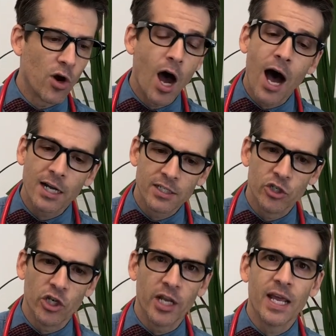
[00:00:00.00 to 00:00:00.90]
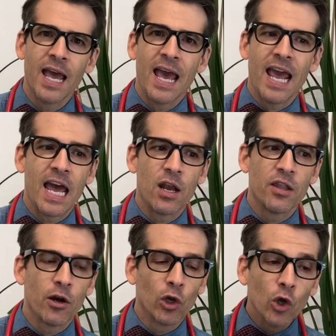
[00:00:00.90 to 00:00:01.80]
oxygen,
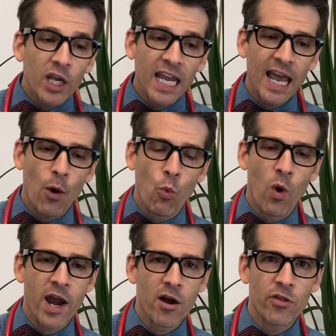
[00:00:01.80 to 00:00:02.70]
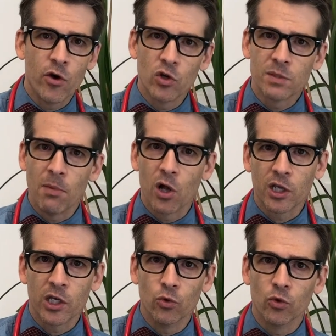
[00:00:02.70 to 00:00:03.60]
and they're looking at where those
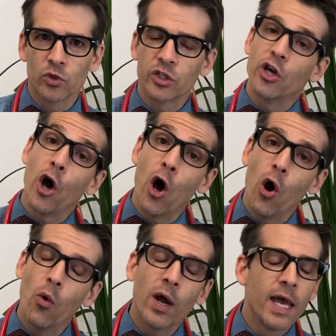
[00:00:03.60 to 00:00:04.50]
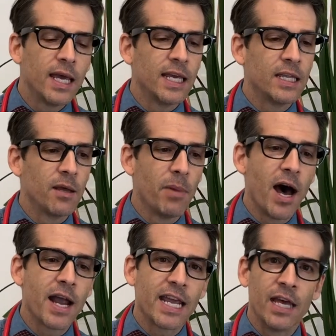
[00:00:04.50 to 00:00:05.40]
molecules go in the
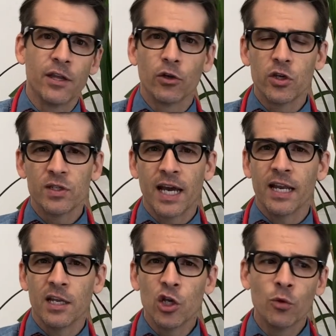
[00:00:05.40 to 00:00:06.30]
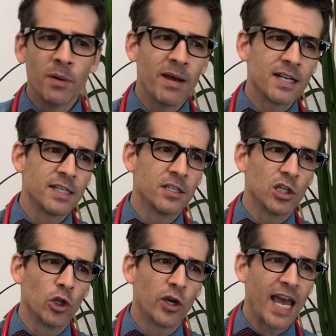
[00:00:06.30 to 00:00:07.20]
body, and they'll use that in human medicine
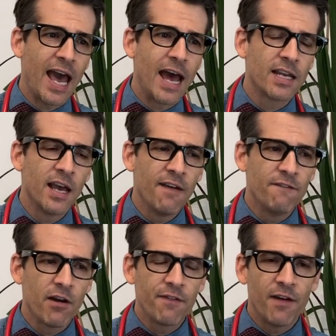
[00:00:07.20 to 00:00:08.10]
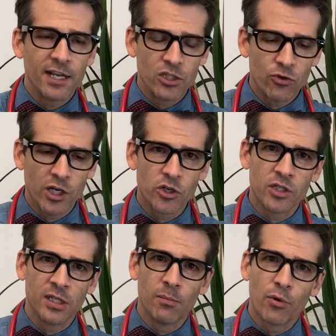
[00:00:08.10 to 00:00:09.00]
to look at very fine
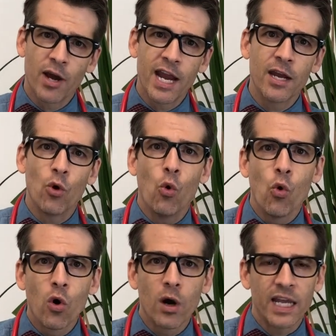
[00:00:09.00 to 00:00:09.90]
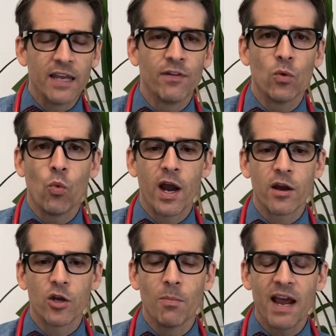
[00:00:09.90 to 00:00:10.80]
structures in the brain, or even
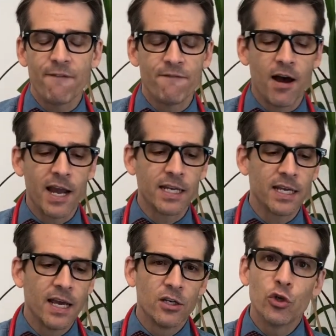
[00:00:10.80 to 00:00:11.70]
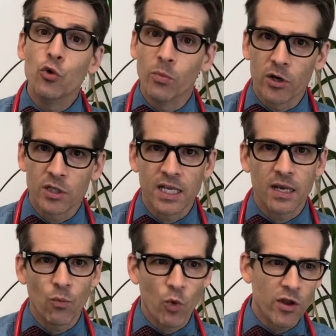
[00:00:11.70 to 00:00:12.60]
where you might find tumors
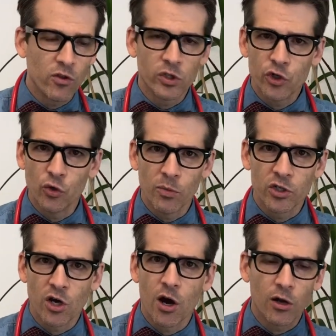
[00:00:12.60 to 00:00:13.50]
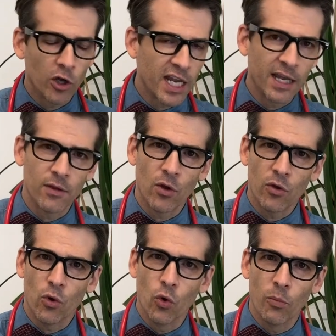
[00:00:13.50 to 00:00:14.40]
and where those tumors are and looking at
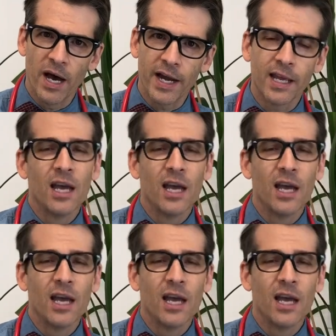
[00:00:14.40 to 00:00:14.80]
the whole body.